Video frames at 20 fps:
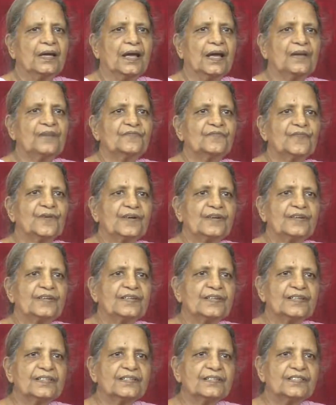And what
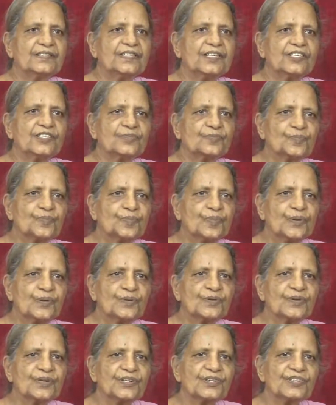does this
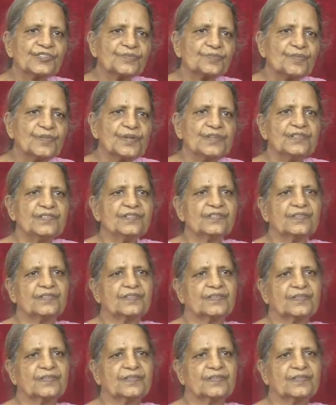progress means